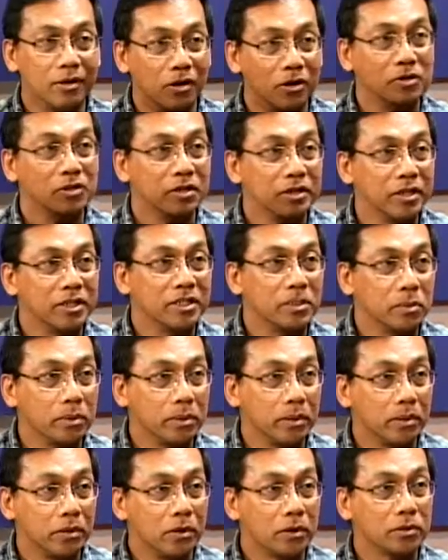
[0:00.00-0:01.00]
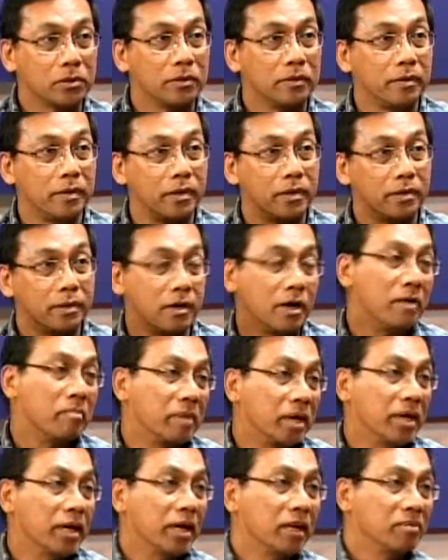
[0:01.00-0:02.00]
consultation with the doctor, there are
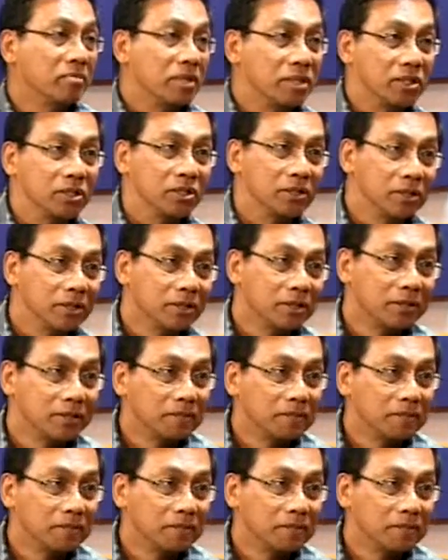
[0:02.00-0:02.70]
medical missions.